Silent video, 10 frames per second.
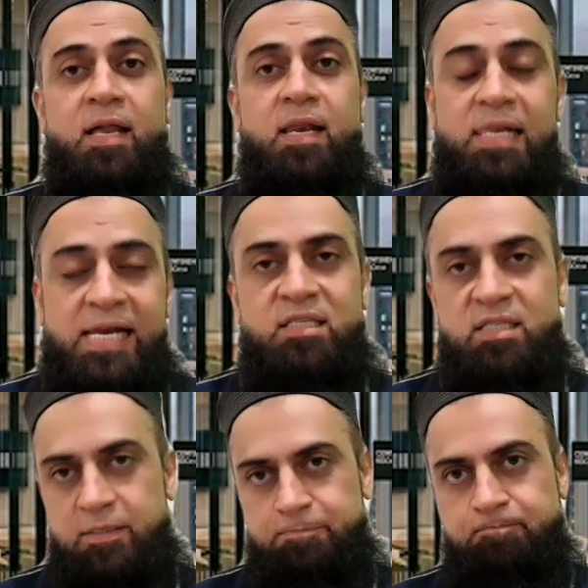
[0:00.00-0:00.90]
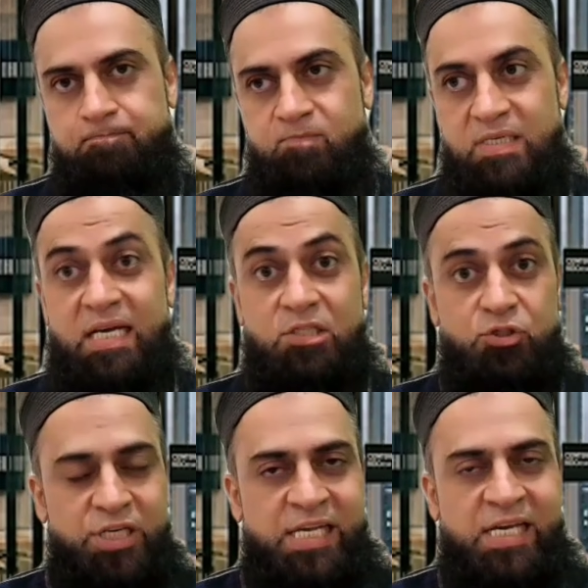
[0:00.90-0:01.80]
Let's say that
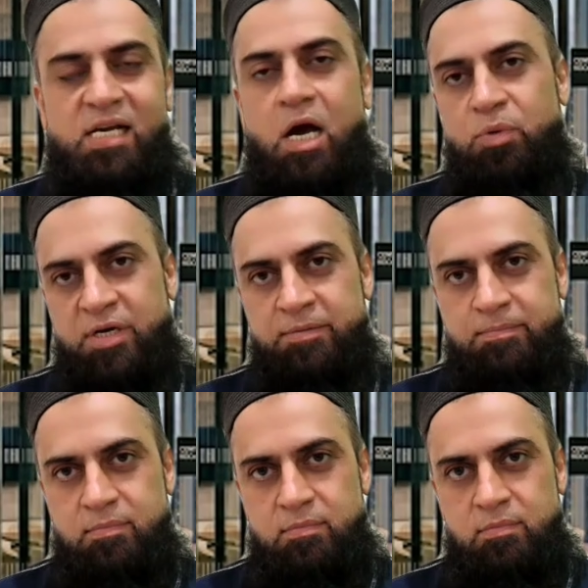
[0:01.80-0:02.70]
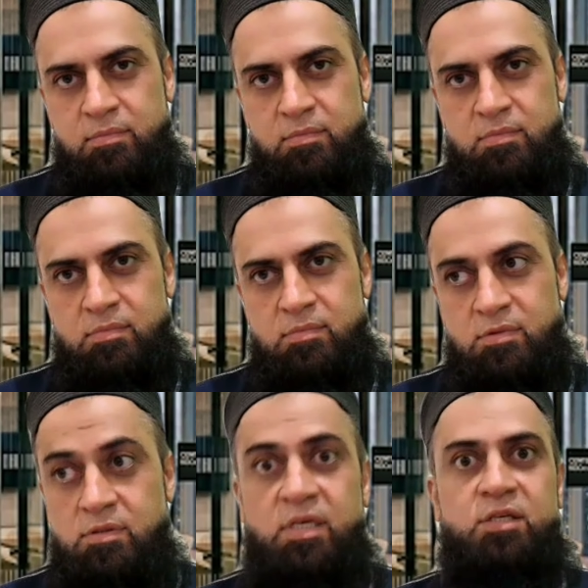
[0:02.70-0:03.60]
trainee accountant
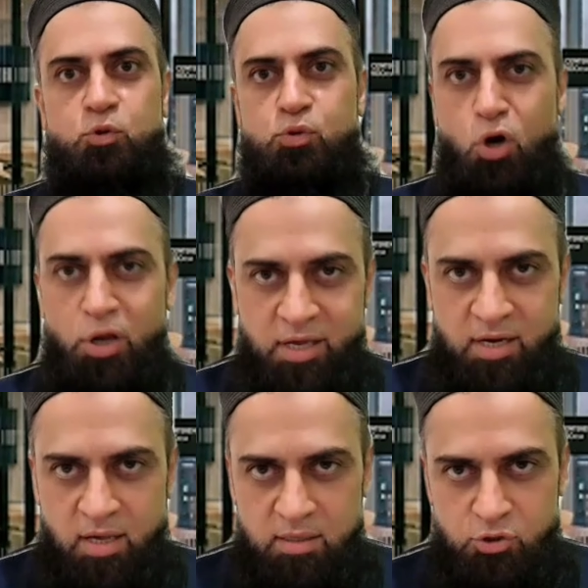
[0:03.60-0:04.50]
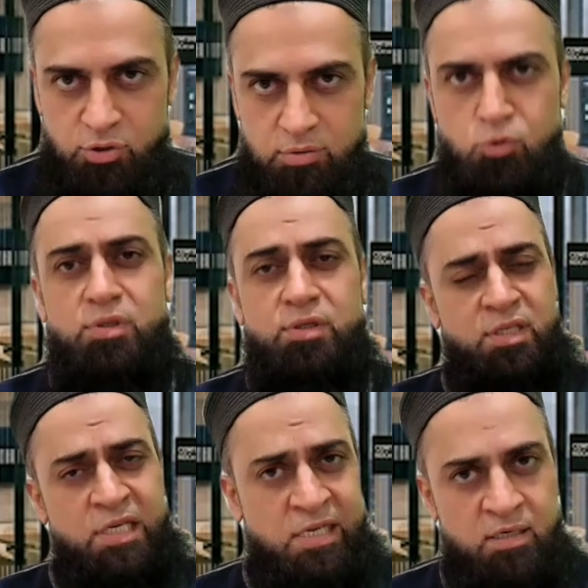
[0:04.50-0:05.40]
says to the organization, to the
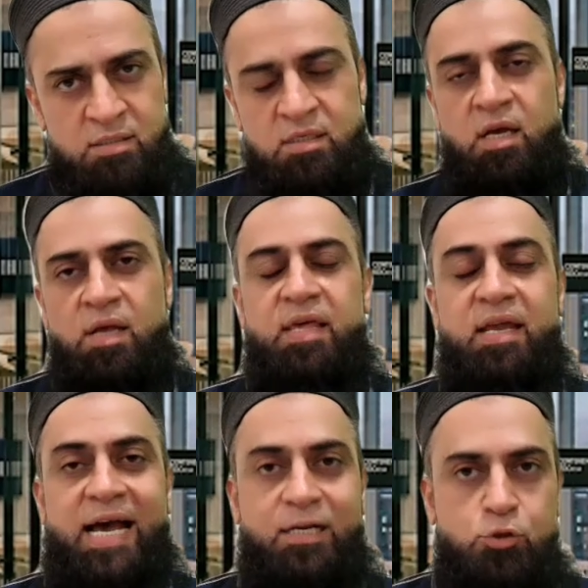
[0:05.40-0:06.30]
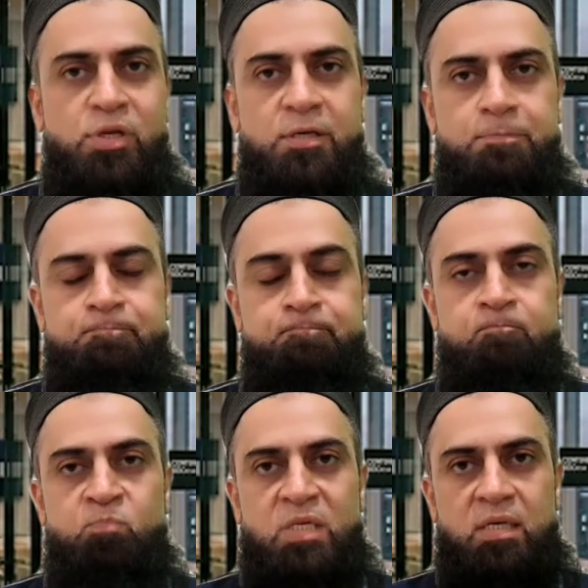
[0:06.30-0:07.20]
seniors, that actually
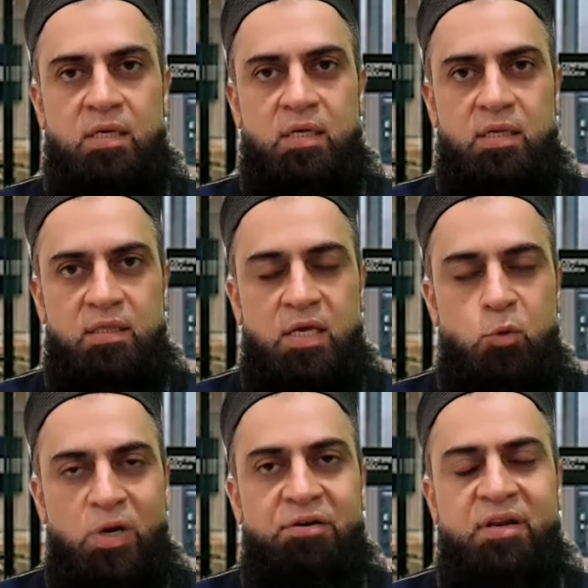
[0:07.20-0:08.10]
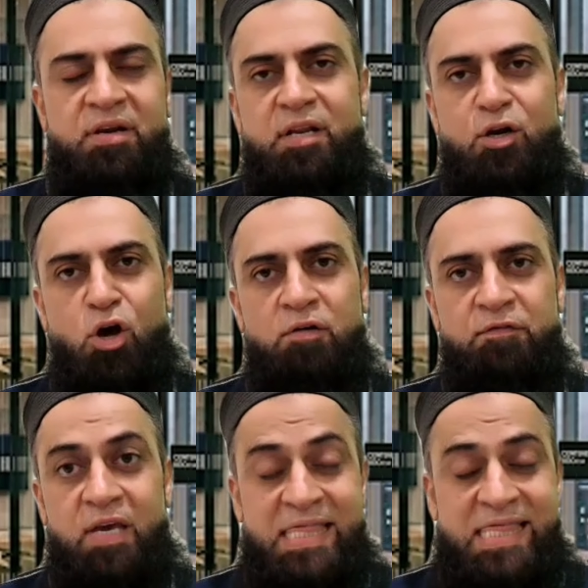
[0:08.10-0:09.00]
the inventory written
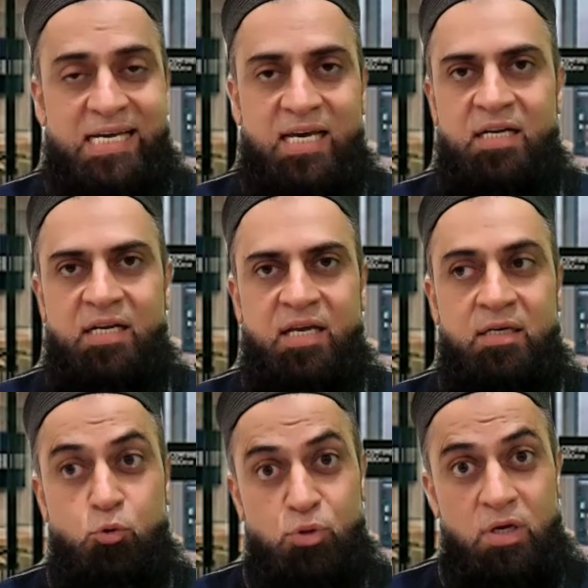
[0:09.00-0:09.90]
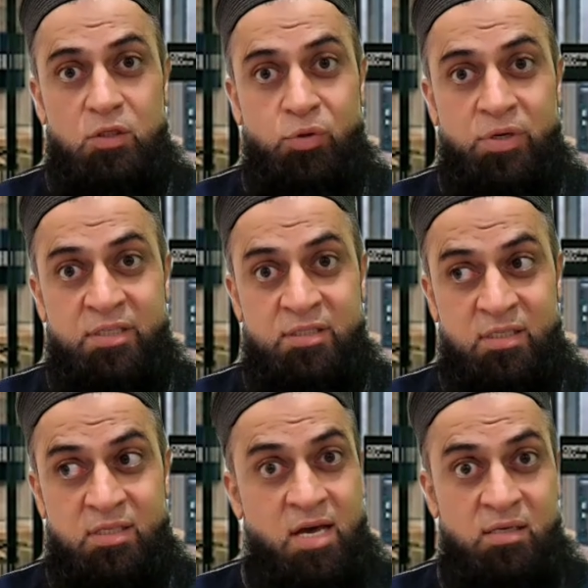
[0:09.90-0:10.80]
off in the current year
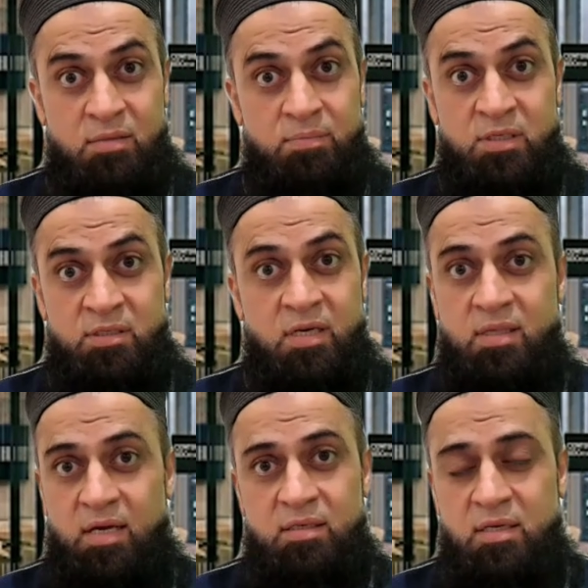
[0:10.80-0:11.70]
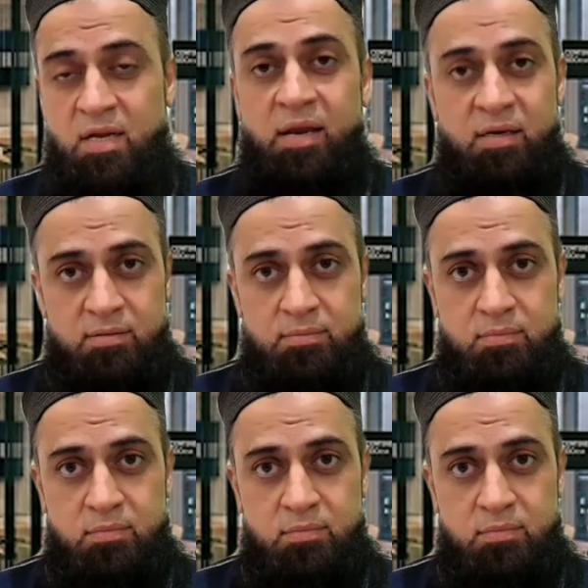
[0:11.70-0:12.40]
2026, that is a mistake, that is an error.